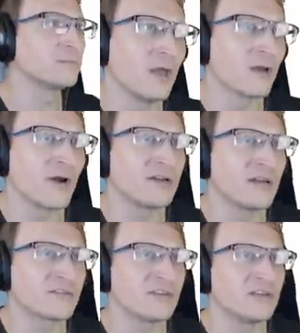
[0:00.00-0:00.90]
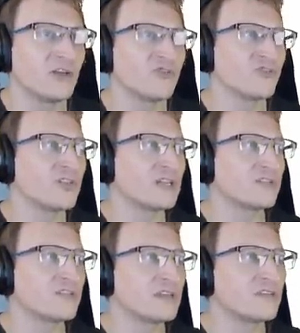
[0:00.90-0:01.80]
Crytek's contention that
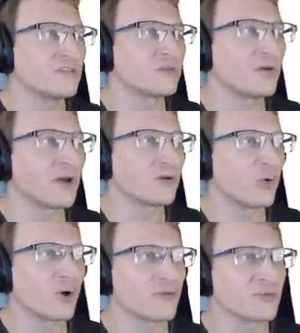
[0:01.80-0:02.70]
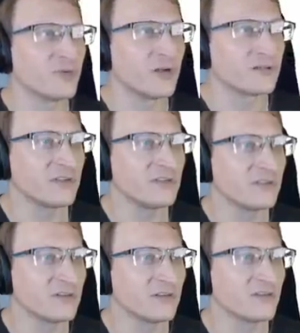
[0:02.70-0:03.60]
CIG's interrogatory response is
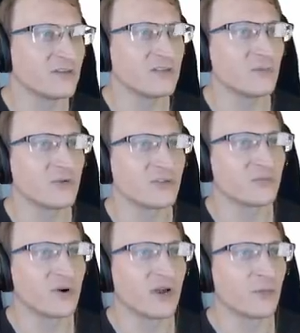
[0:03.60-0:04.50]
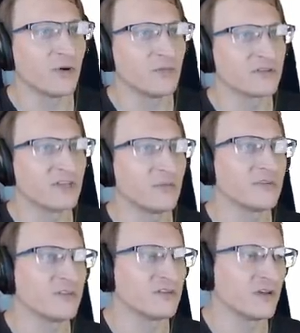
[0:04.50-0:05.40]
inconsistent with its prior public
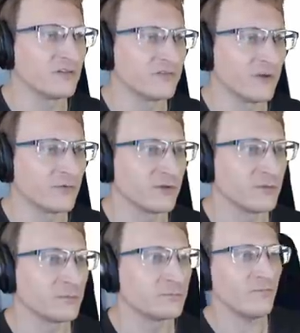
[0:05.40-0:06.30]
statements is unfounded.